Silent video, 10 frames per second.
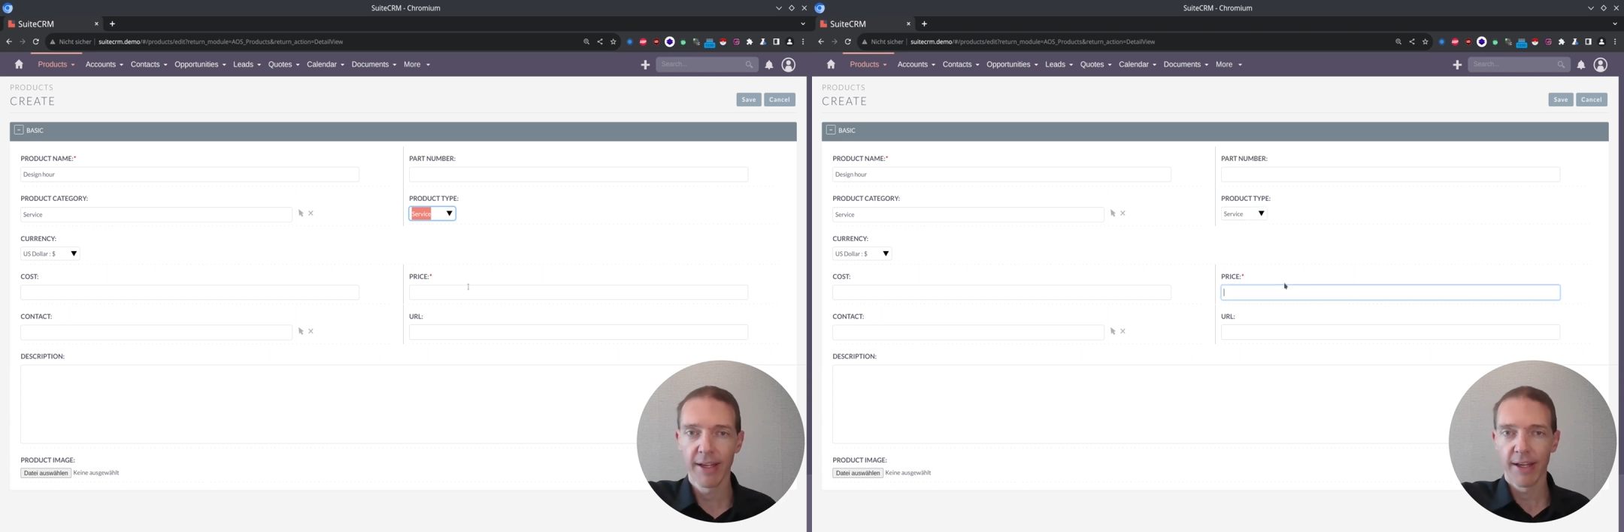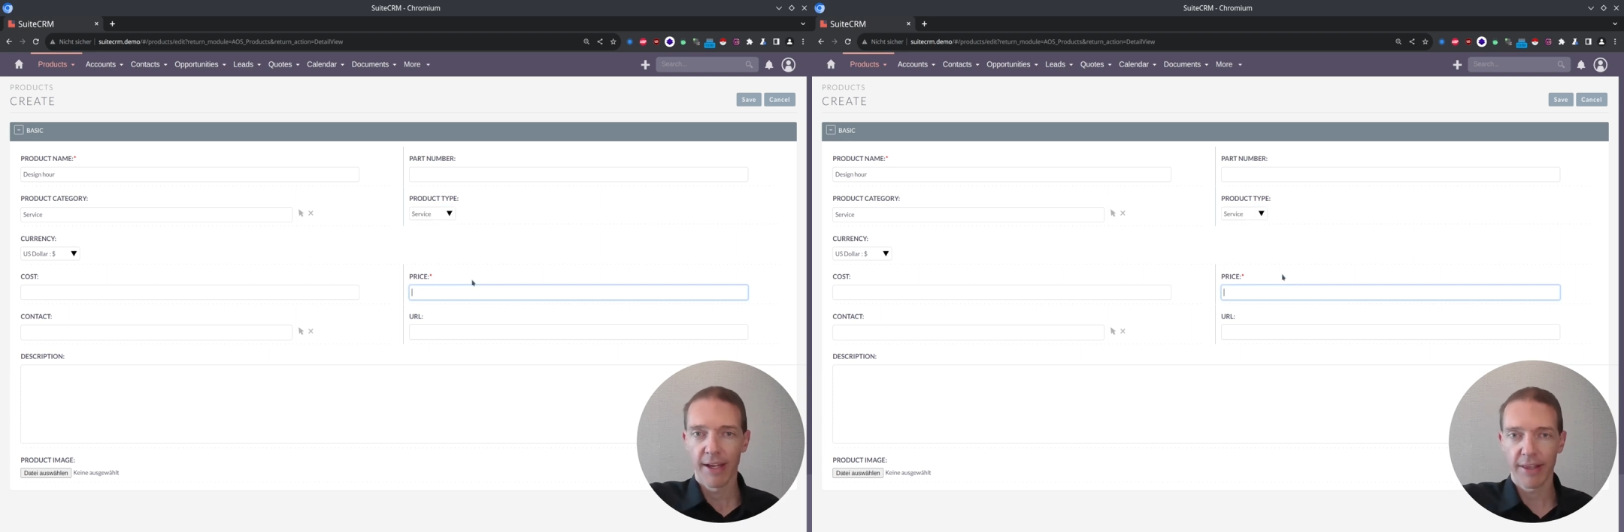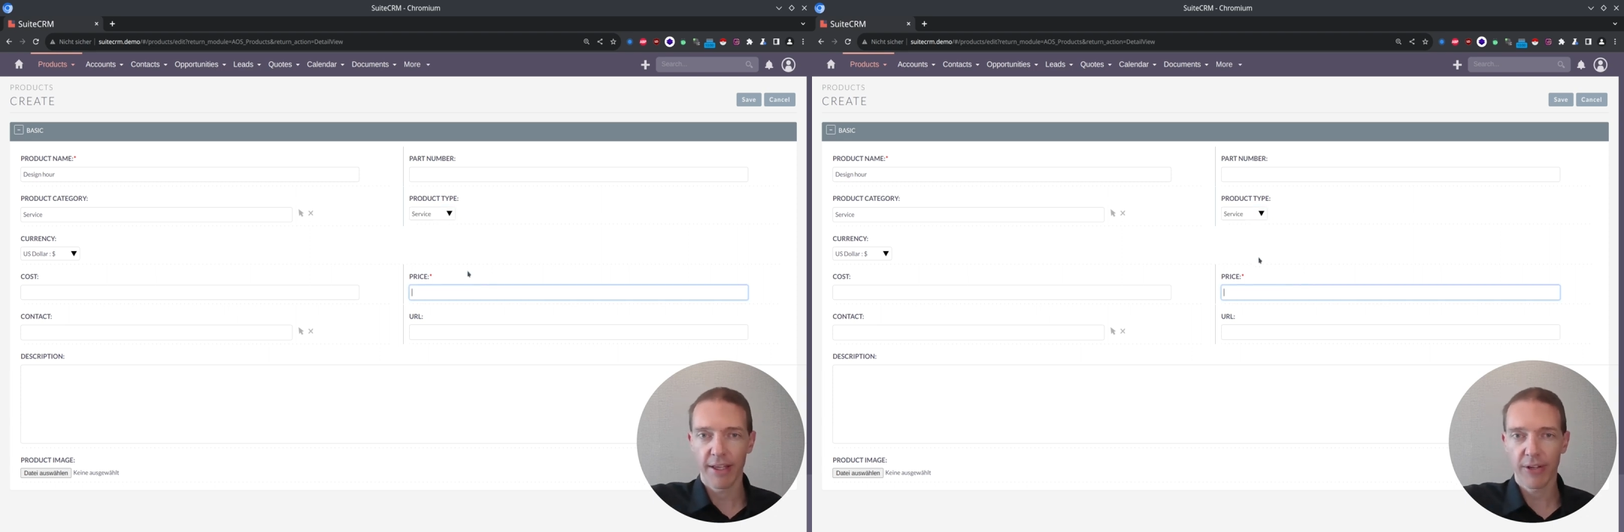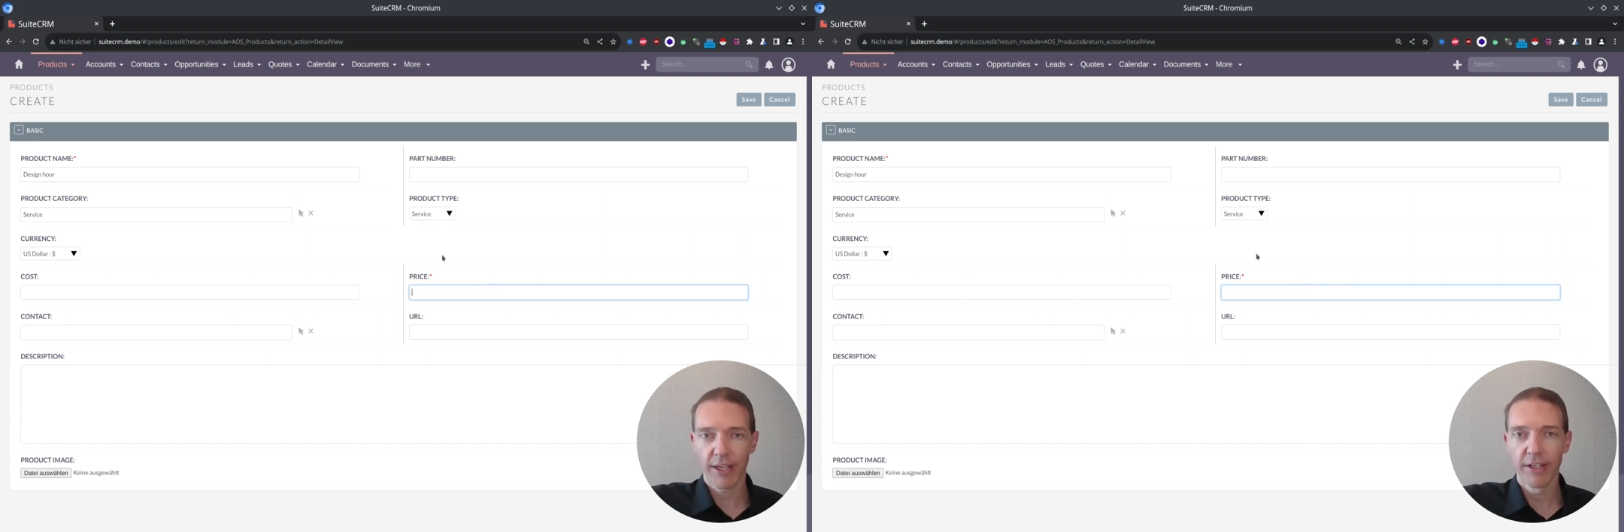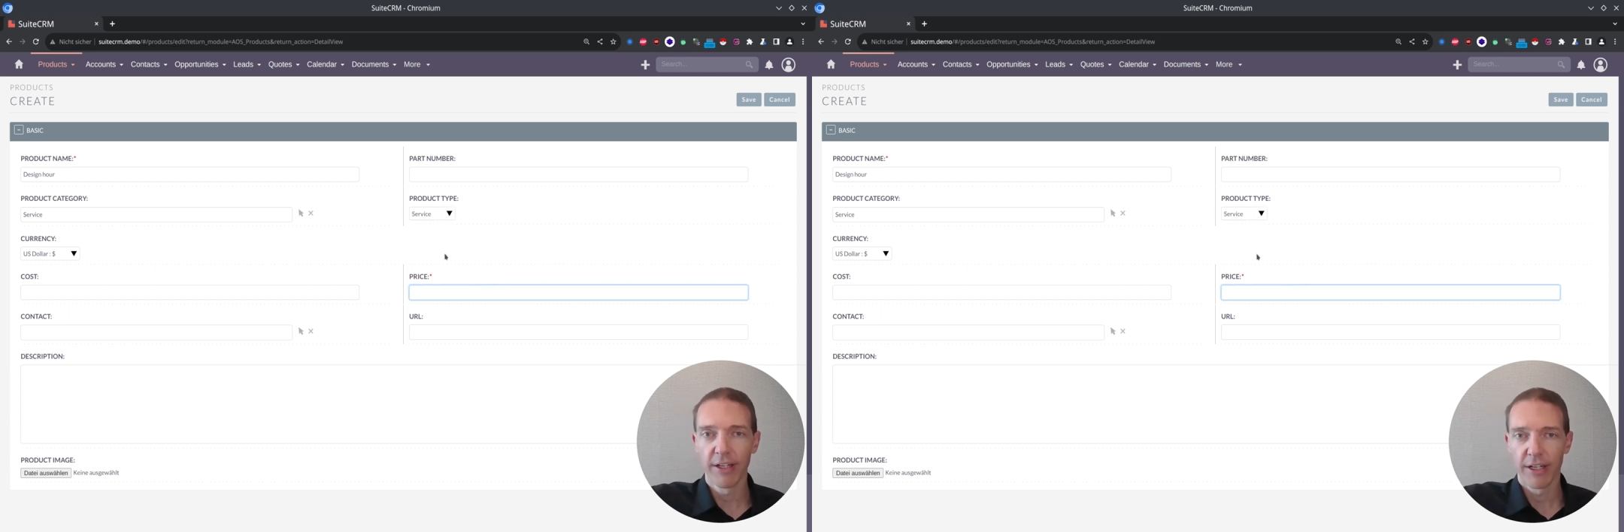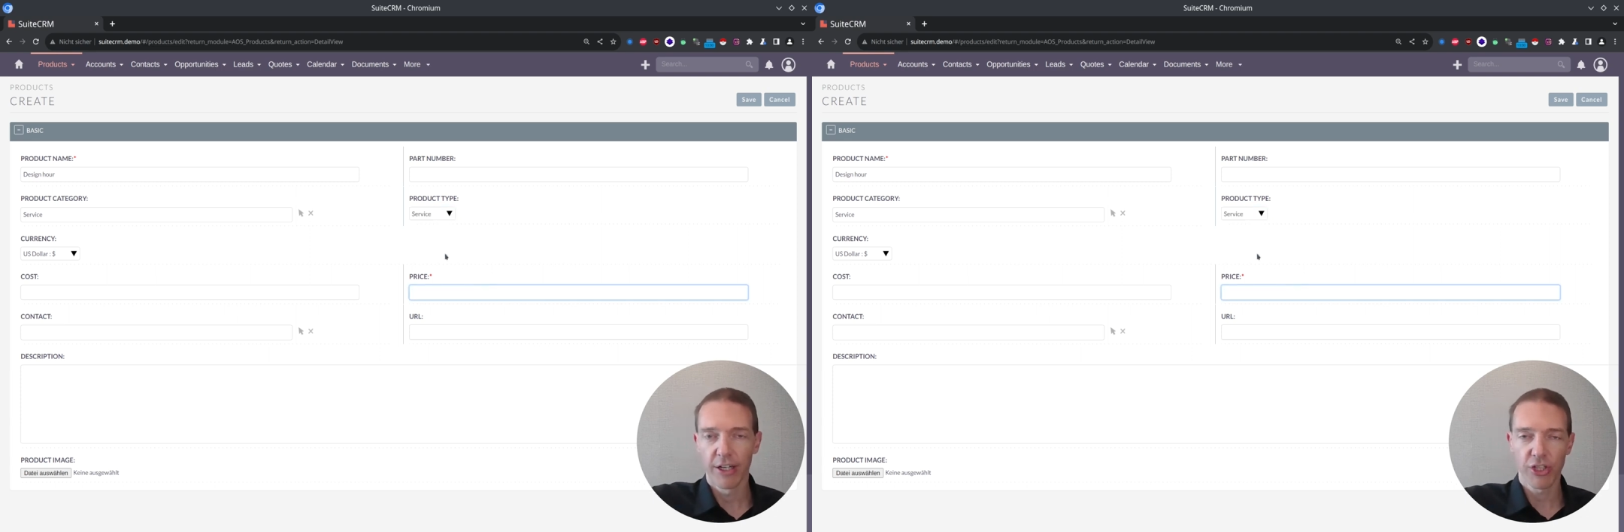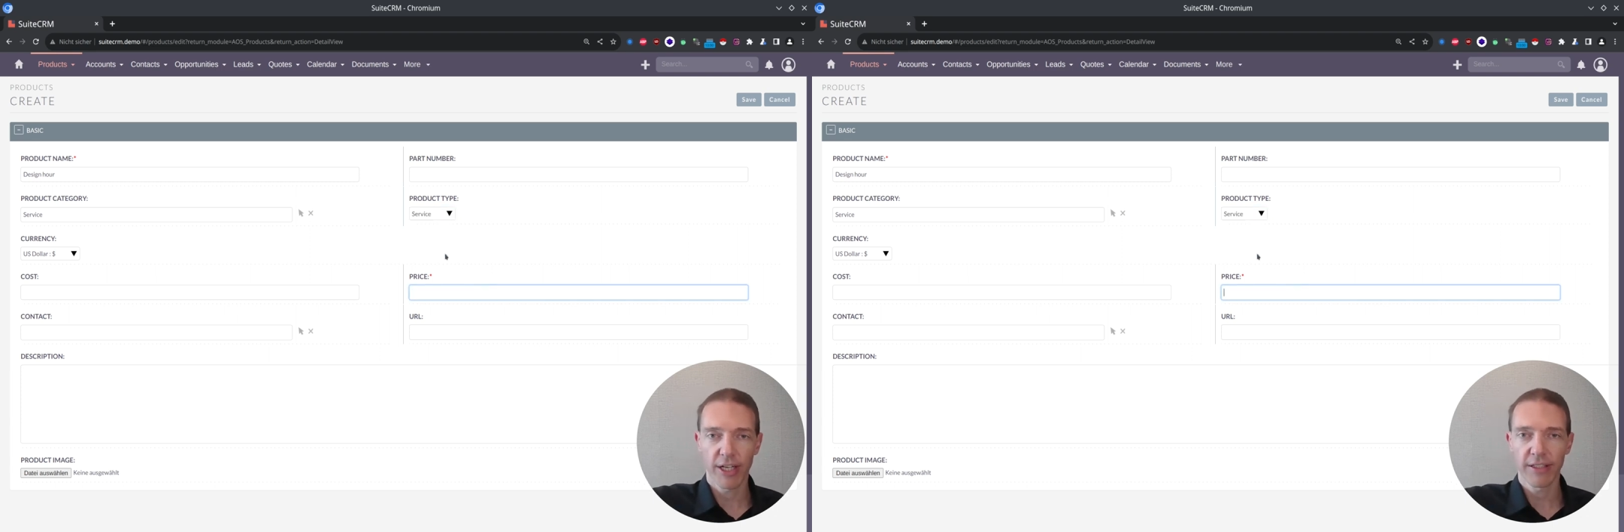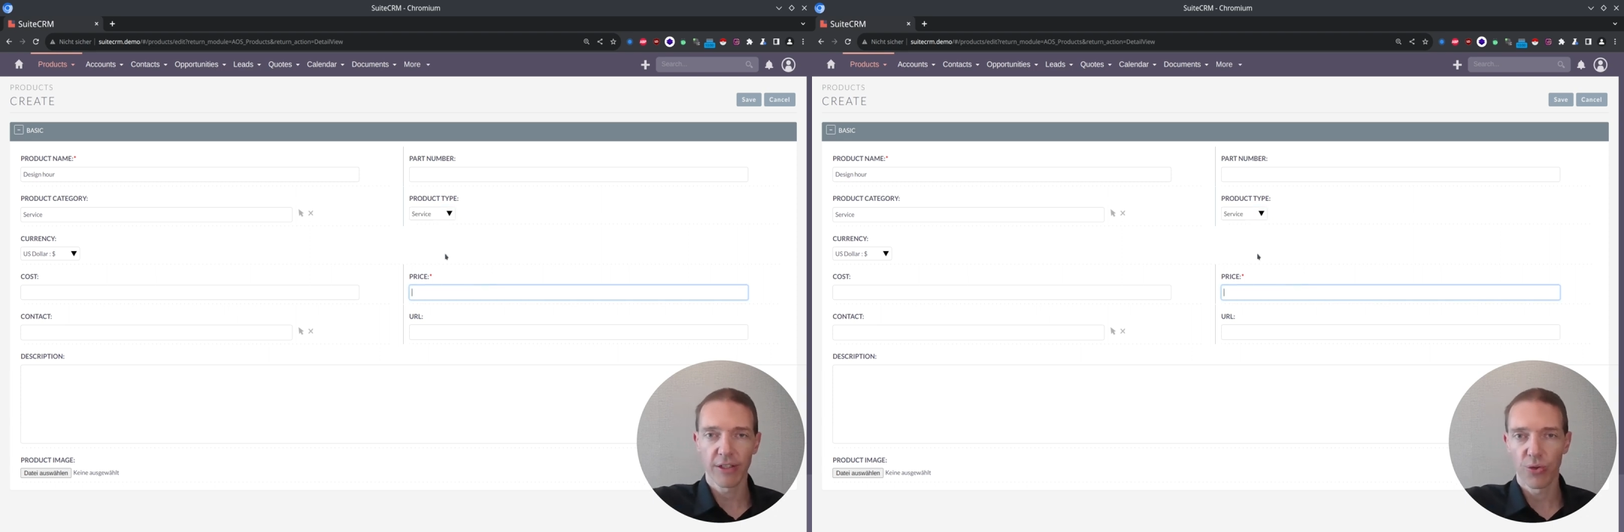and then you can
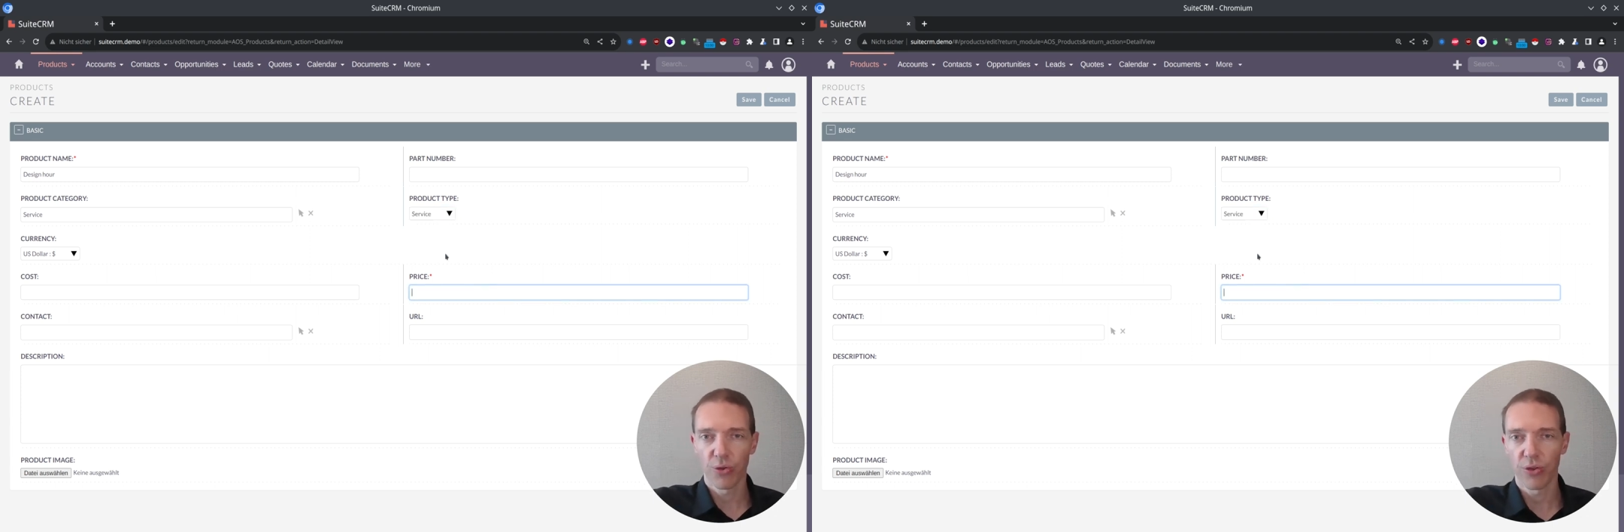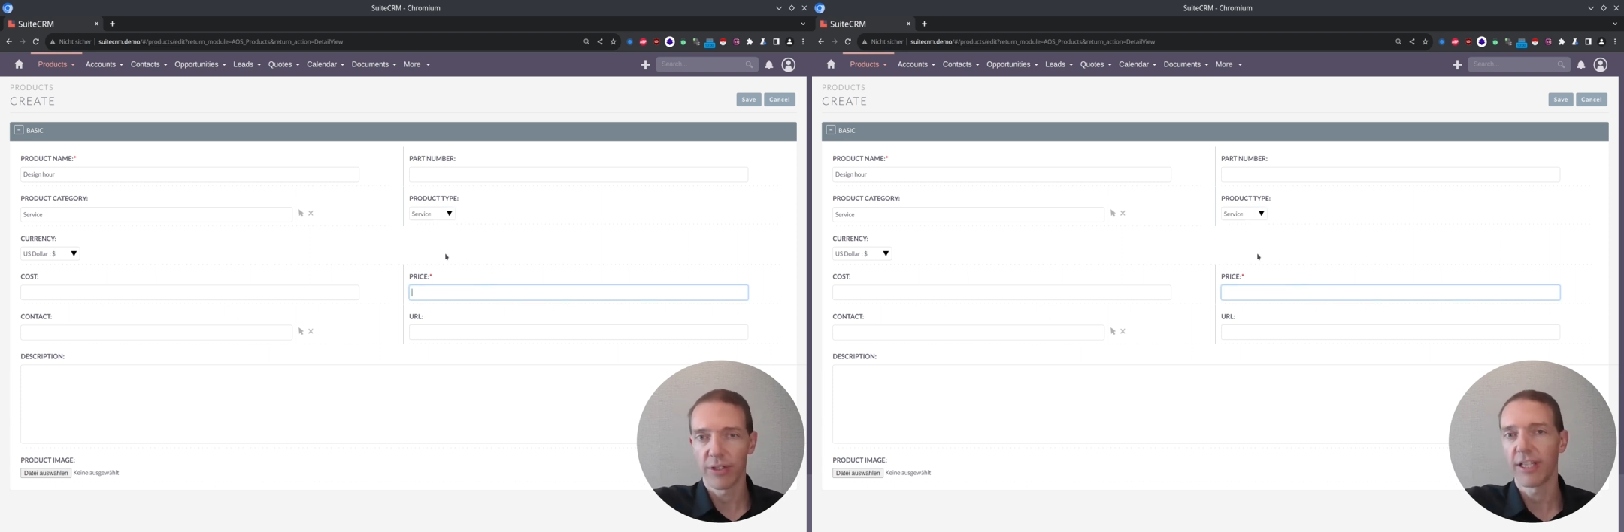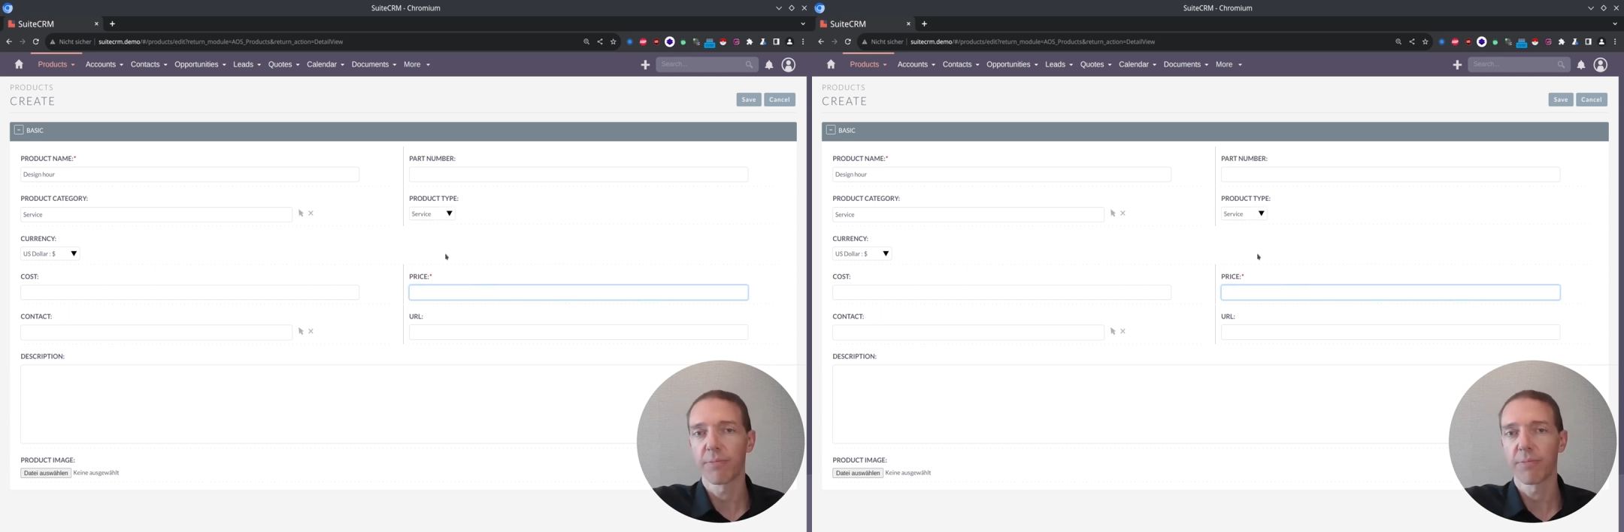adjust it to your needs.